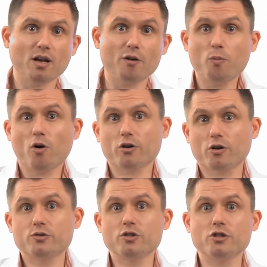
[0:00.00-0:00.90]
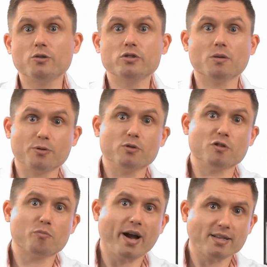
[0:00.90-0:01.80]
of what constitutes
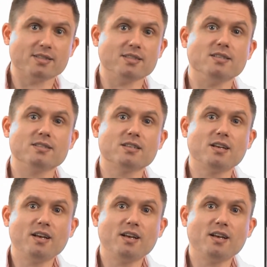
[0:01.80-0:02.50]
abusive practices.